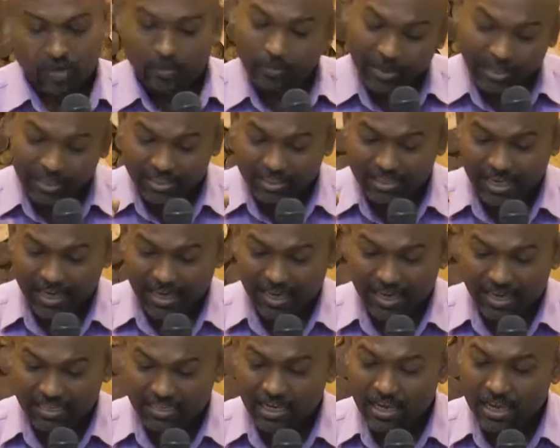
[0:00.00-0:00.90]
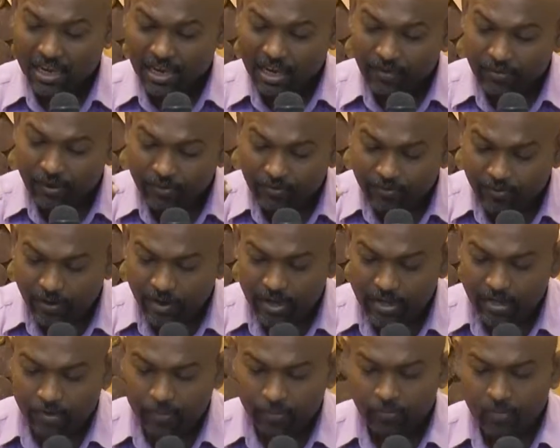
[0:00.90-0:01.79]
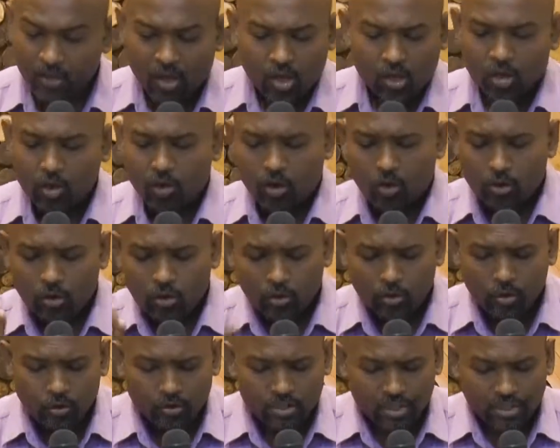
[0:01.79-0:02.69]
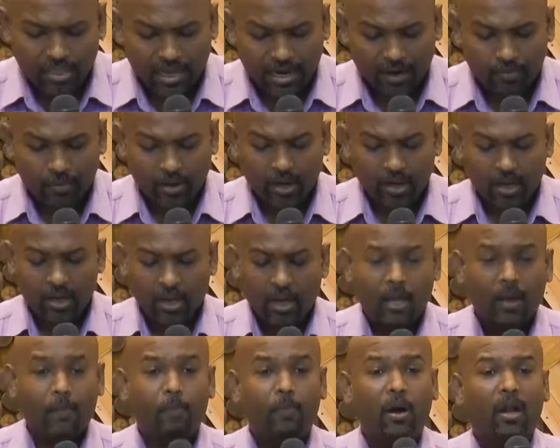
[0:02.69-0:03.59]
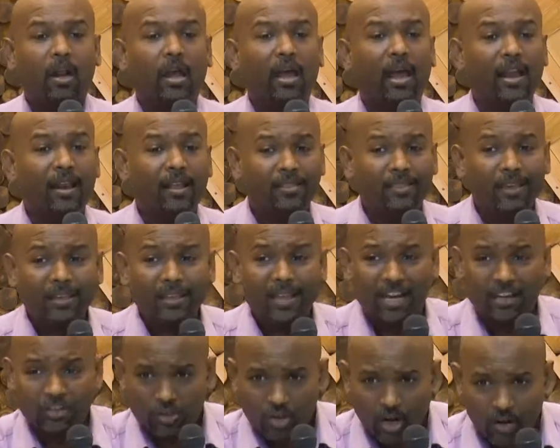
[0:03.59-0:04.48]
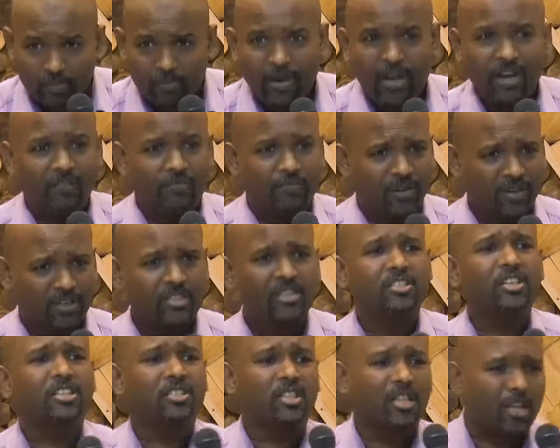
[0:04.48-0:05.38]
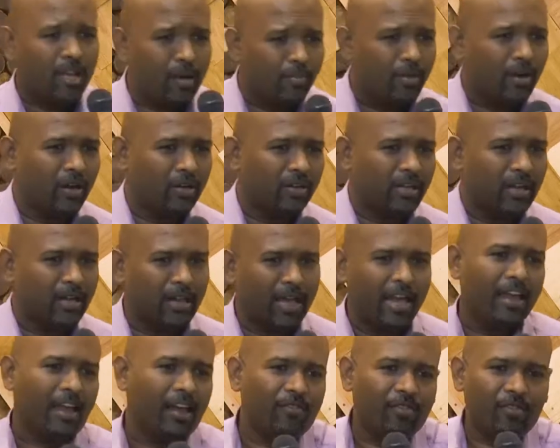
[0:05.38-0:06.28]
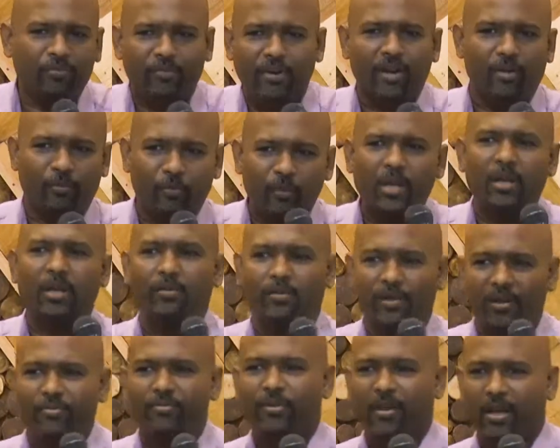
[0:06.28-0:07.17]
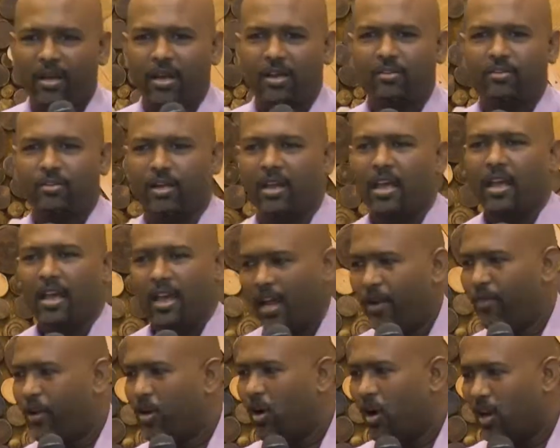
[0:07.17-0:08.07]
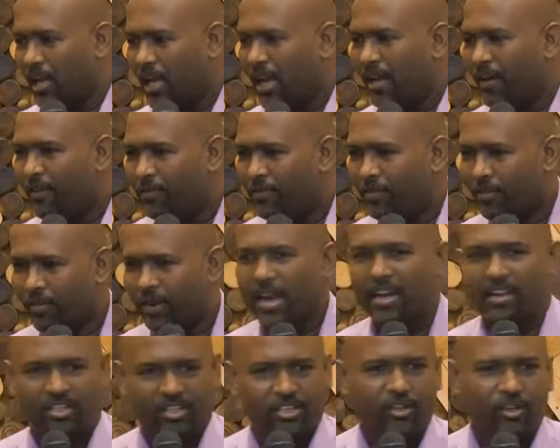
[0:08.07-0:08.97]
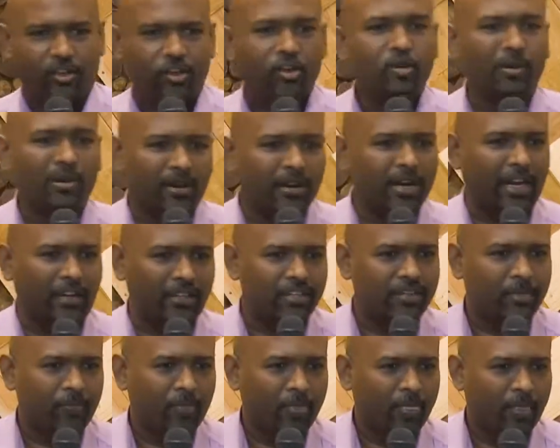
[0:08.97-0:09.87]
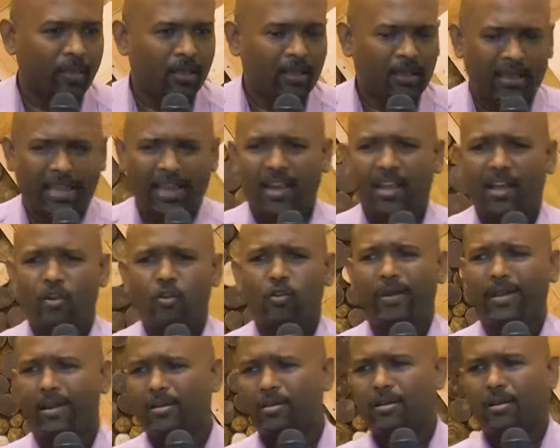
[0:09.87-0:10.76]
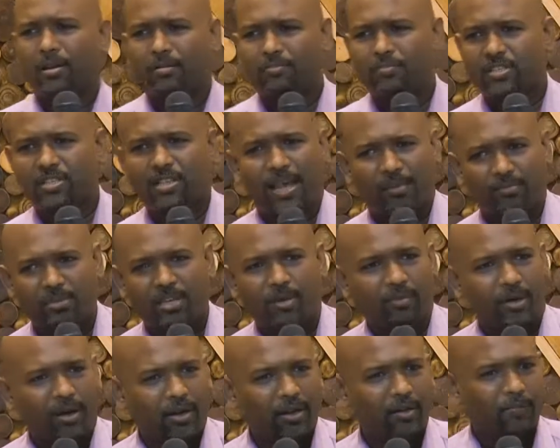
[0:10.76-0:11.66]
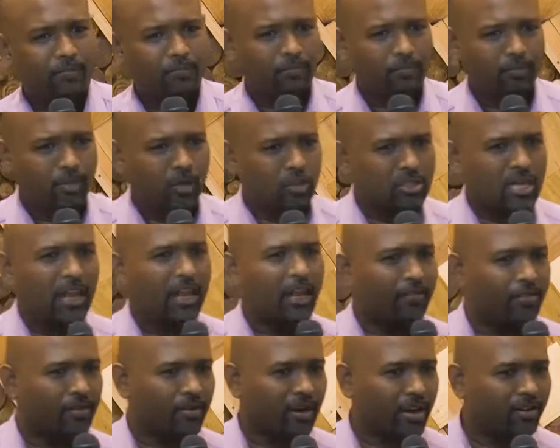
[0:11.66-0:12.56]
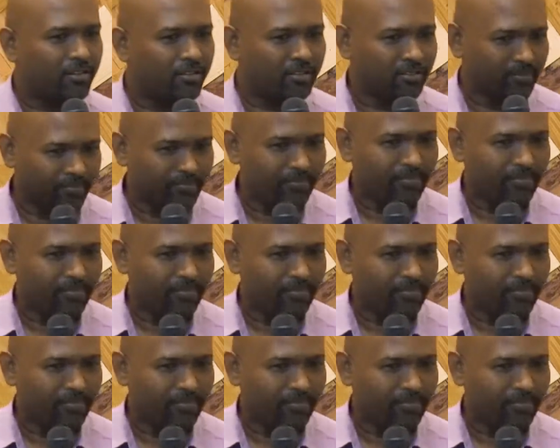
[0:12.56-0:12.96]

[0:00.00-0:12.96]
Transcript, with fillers: But he says, even freedom, you don't do use it that way, but anything that is not beneficial, just think about that. I have the freedom. We live in a free country, and we all have rights, human rights. Can I go and uh, slap somebody because I have the right?